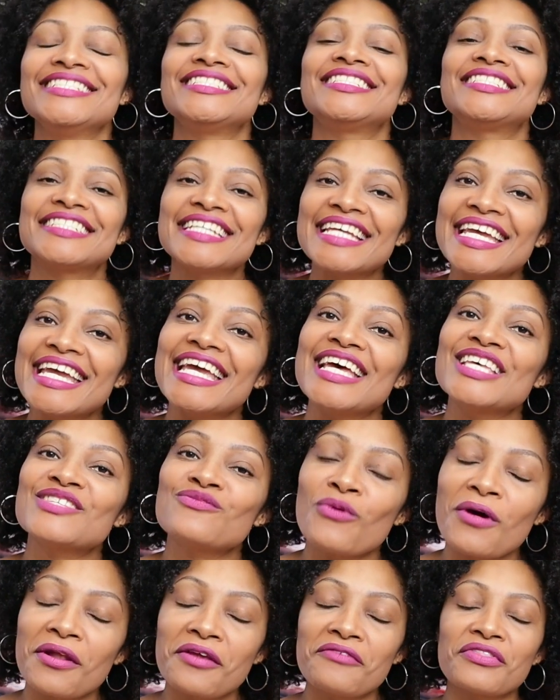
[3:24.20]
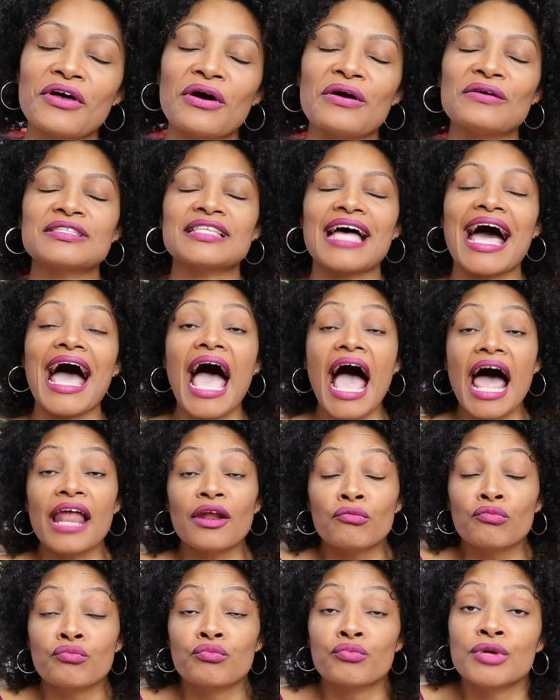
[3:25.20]
She is one of those. I
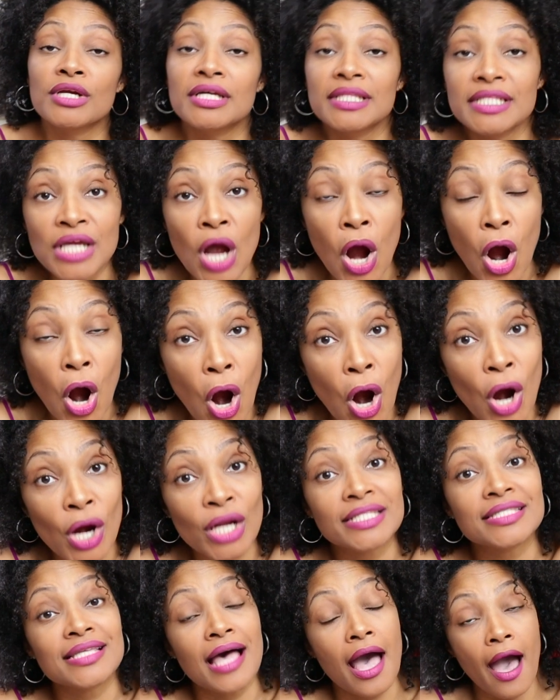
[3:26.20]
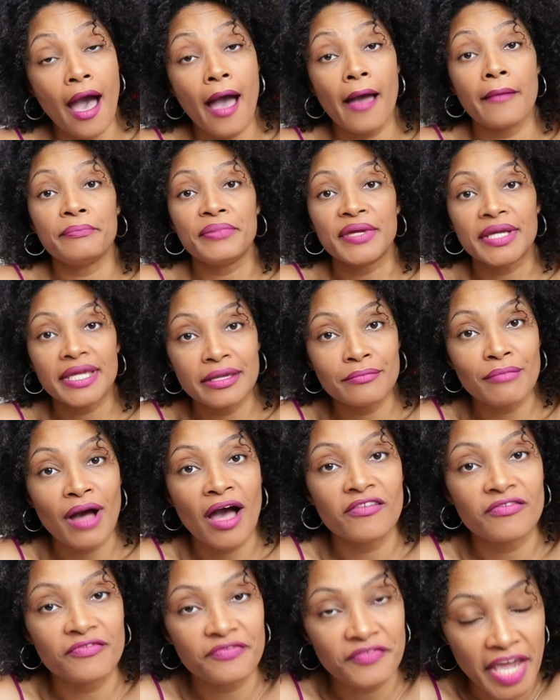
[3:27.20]
had a really hard time picking
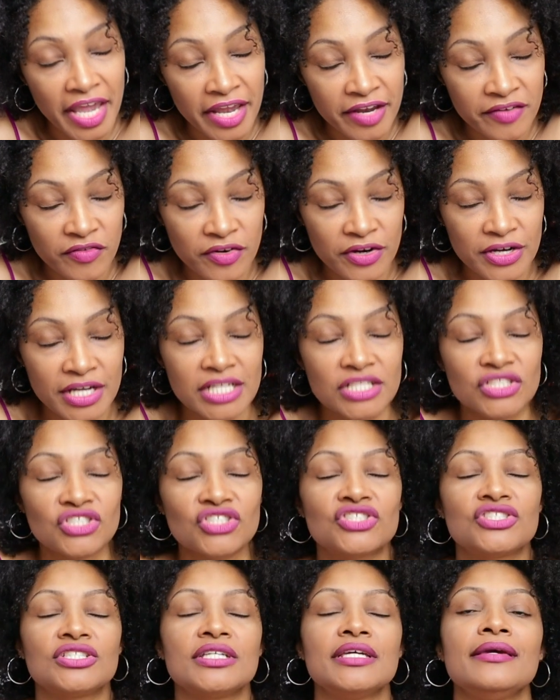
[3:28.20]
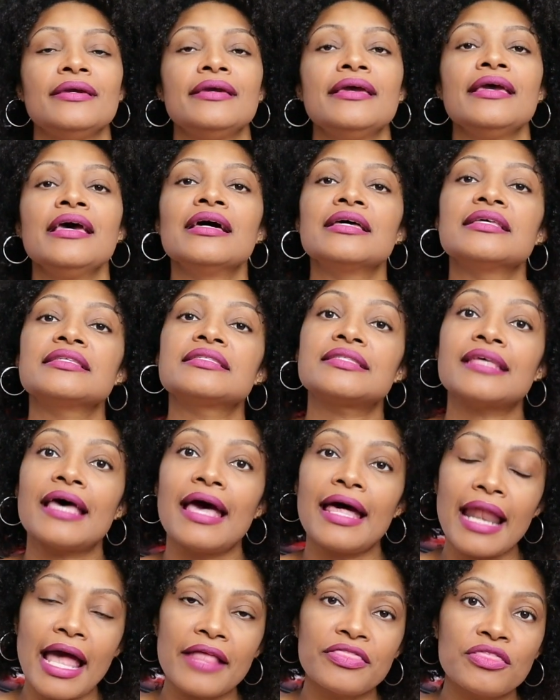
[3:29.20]
my favorite. She
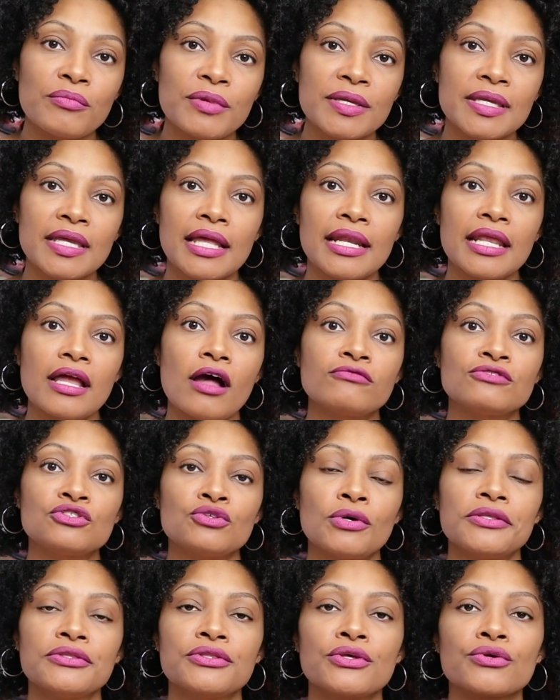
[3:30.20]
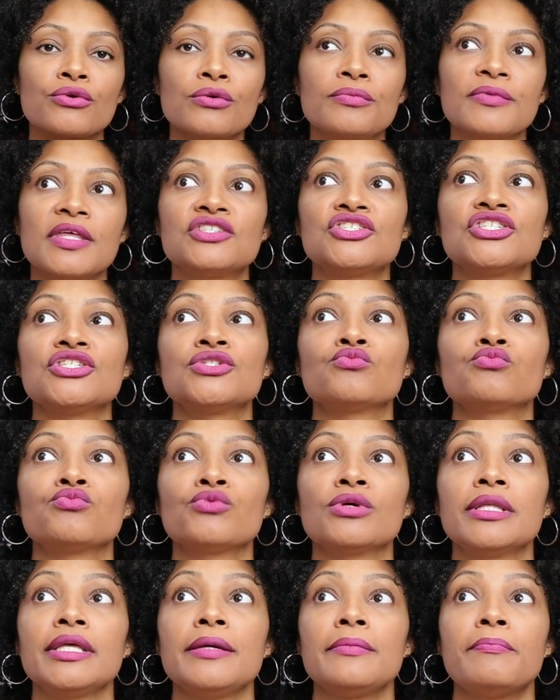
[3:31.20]
said at the beginning of joining the group that she's
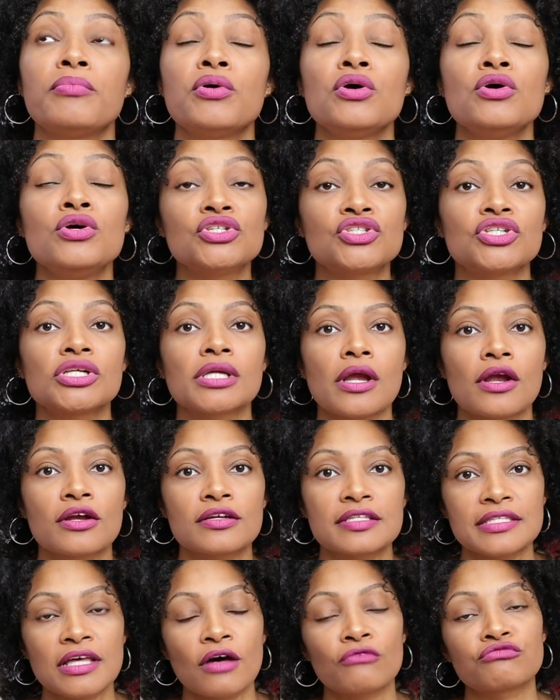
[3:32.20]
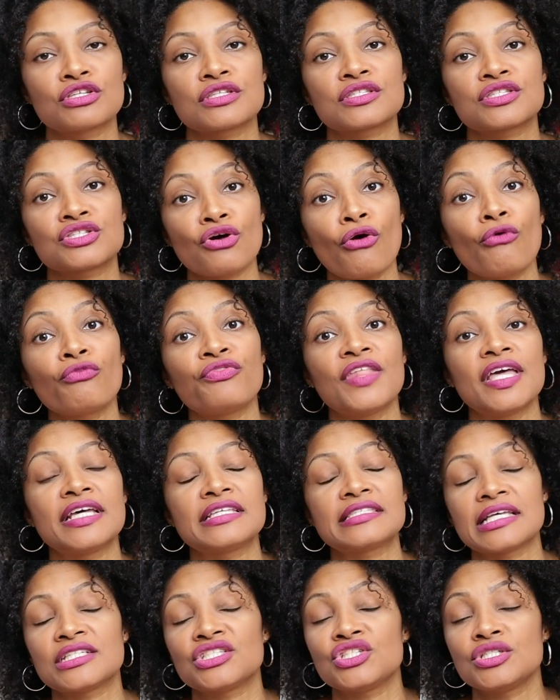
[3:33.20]
really pushing herself to sew
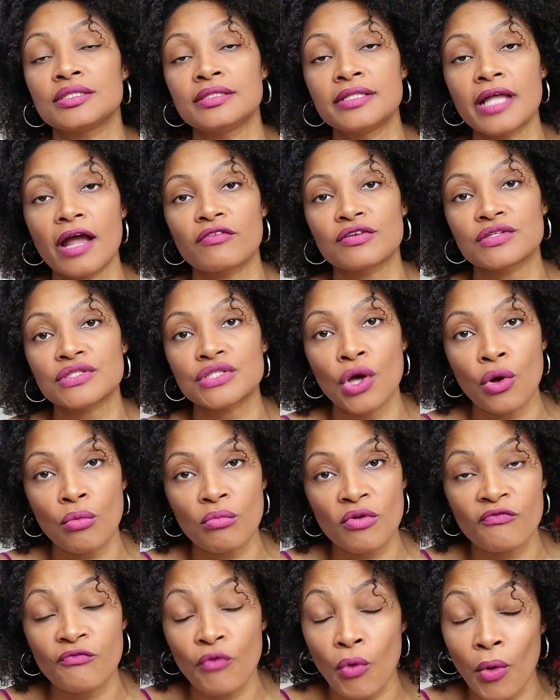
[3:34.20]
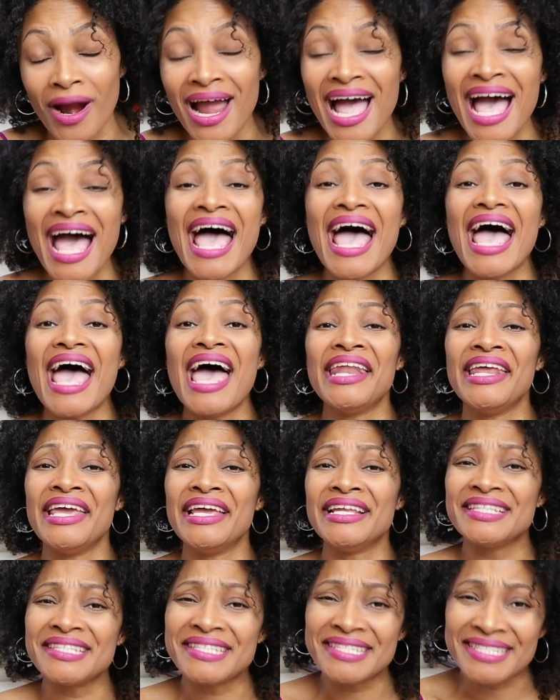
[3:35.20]
things that she's never sewn before, and
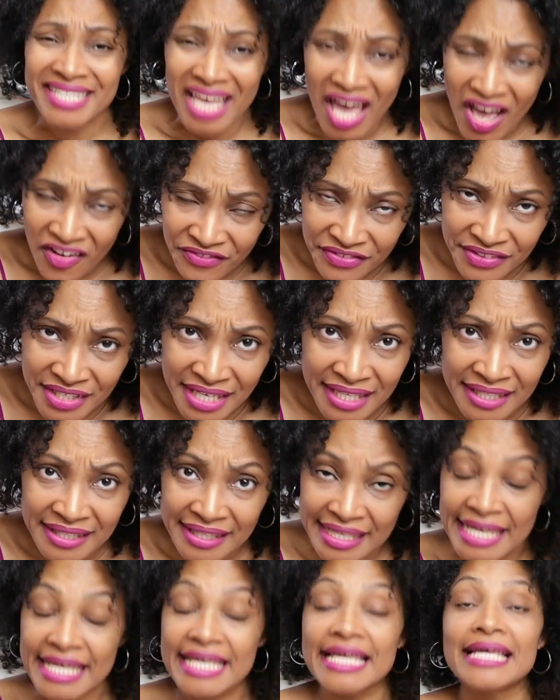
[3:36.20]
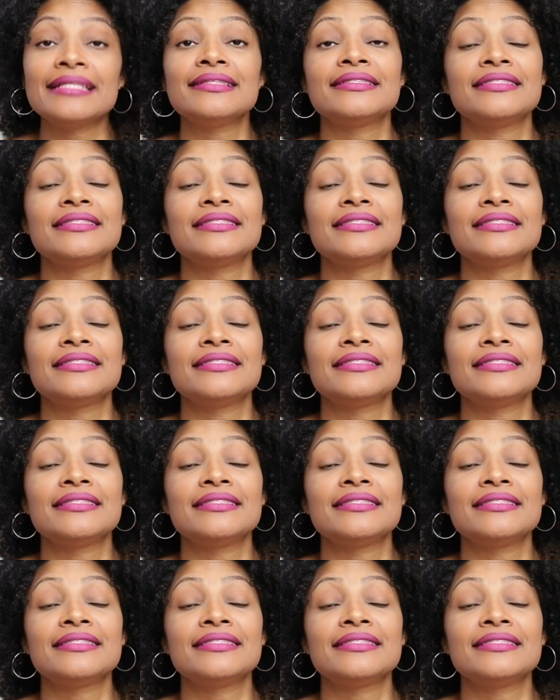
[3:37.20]
it definitely,